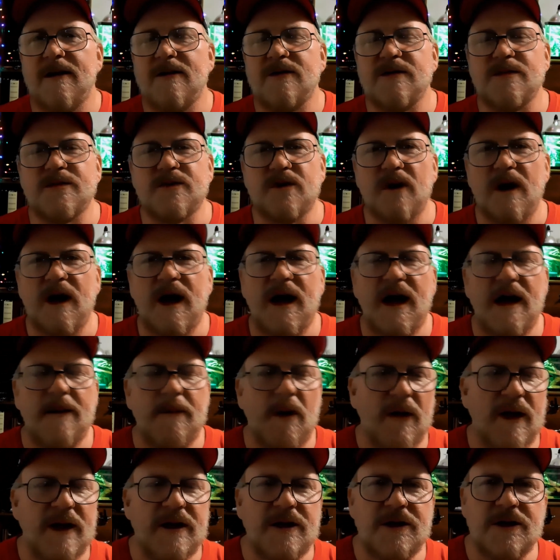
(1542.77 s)
subscribe,
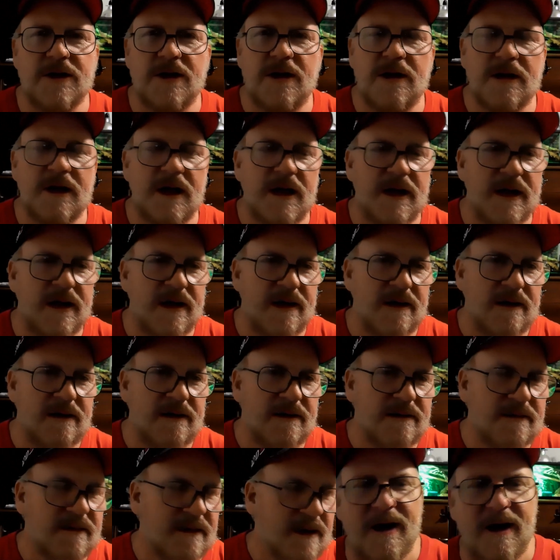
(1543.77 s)
all that junk.
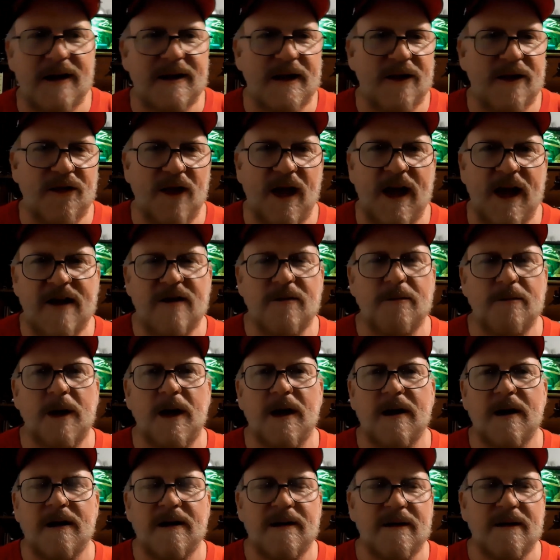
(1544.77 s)
Hit the thanks
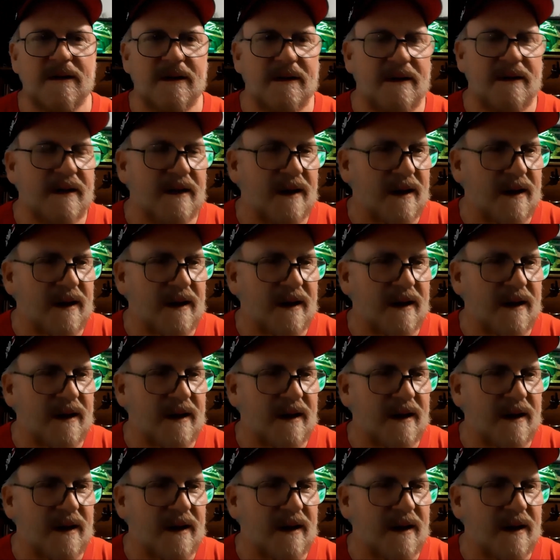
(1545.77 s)
button, or